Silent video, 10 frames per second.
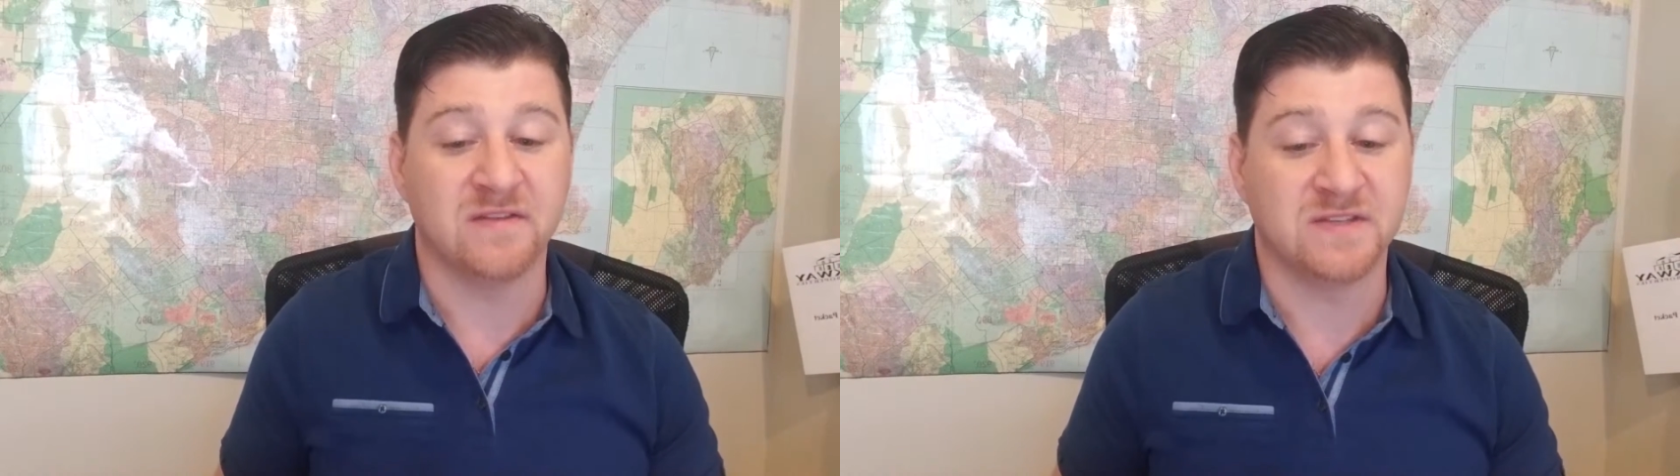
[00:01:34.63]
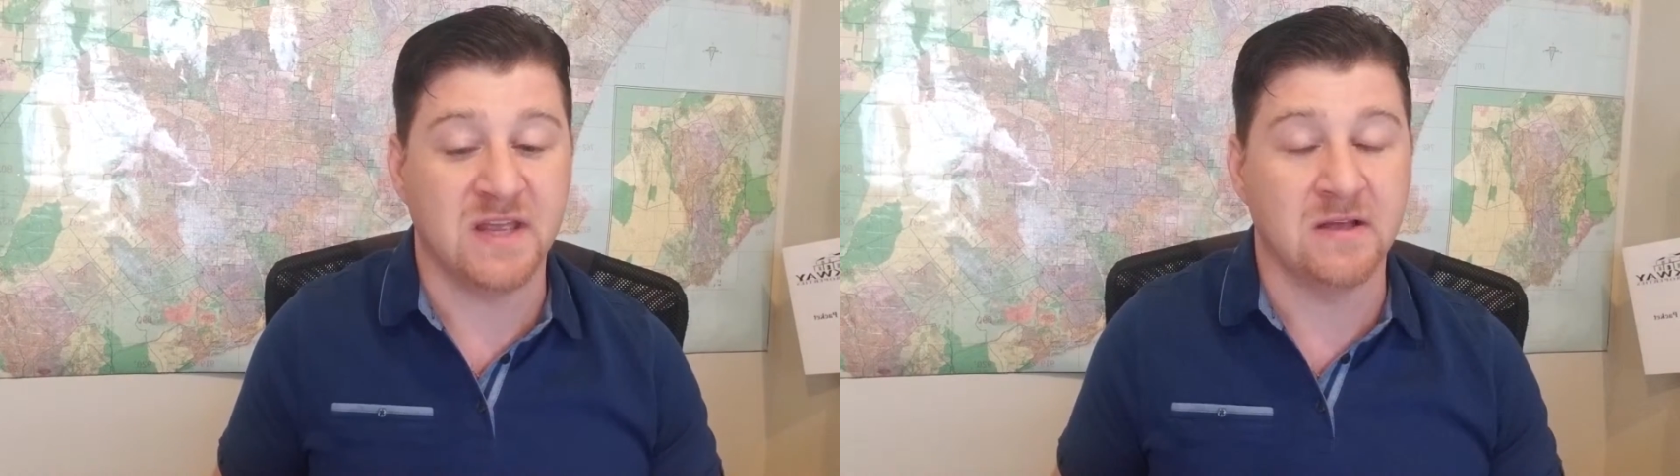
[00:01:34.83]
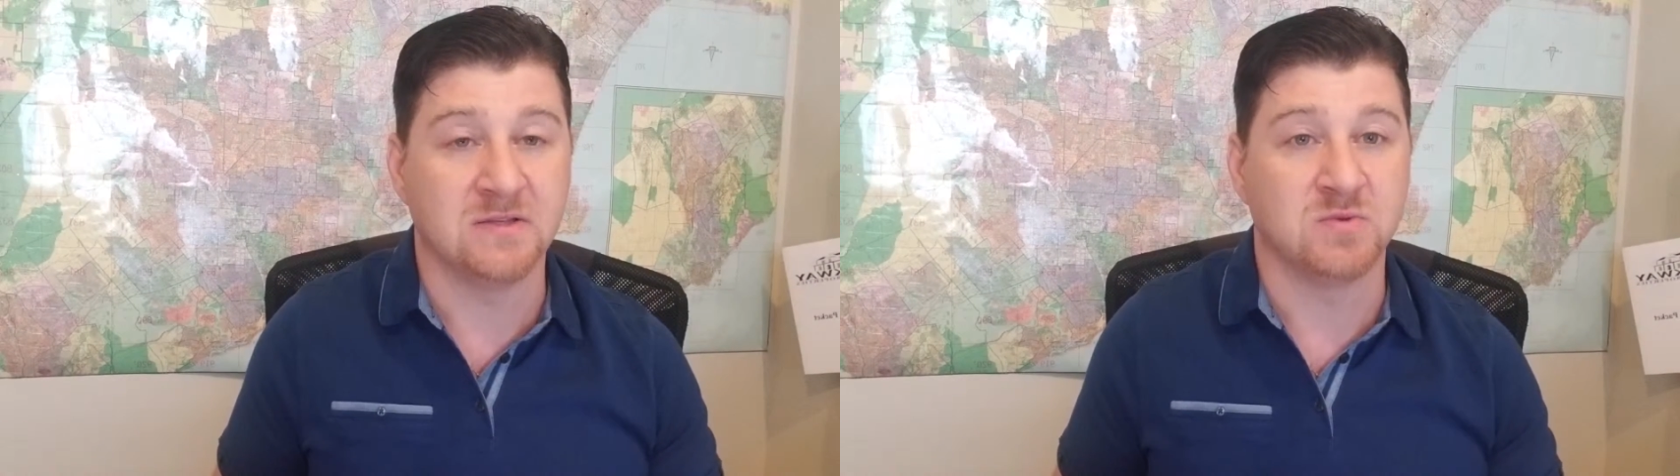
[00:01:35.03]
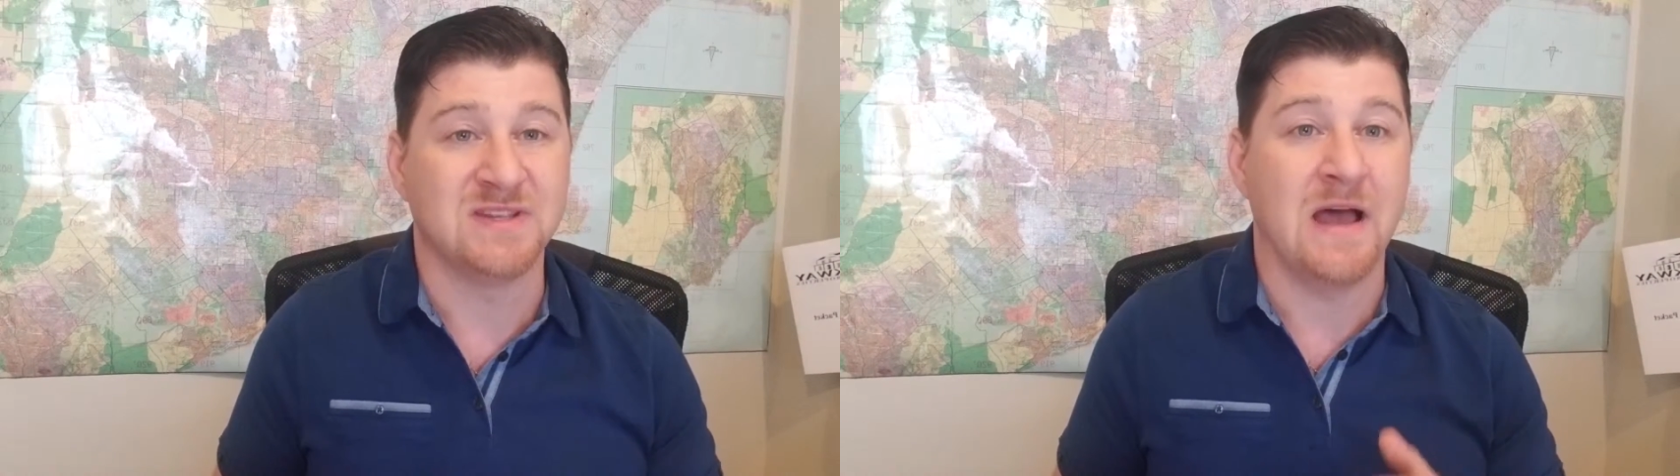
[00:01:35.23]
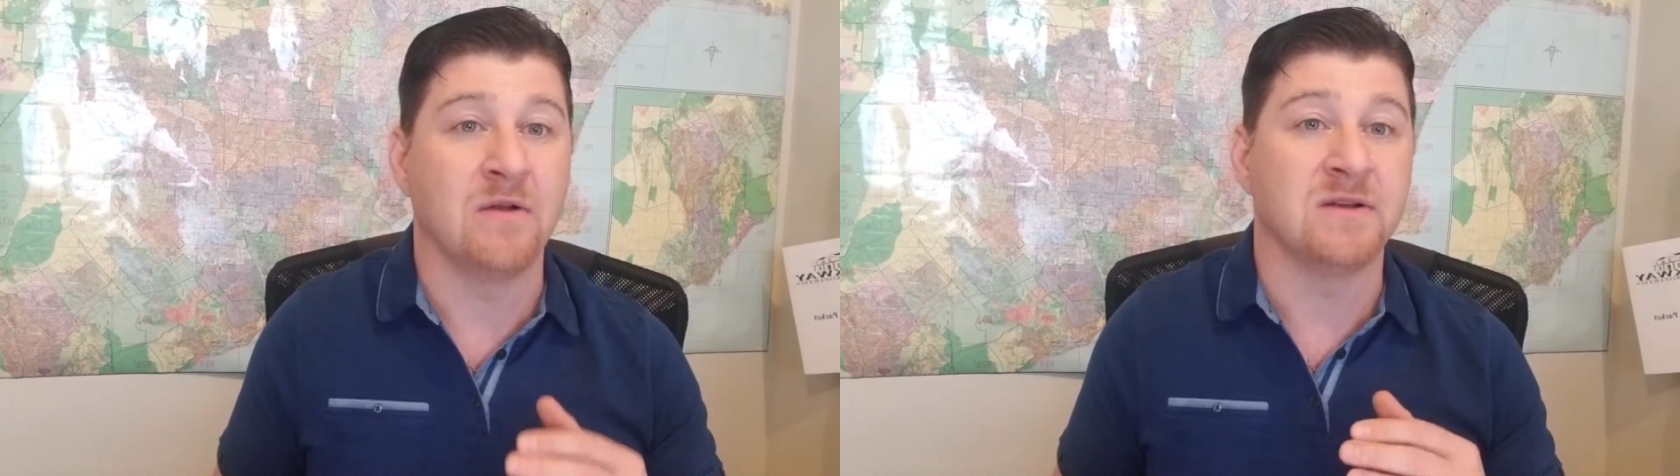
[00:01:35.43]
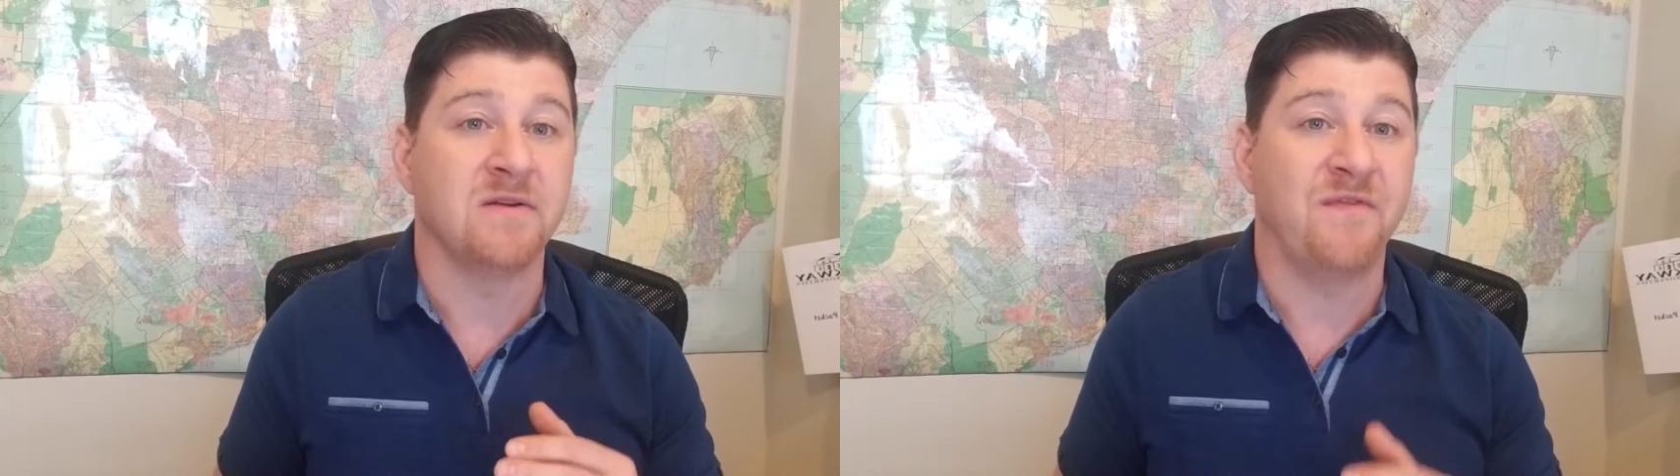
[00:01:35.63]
of sales was down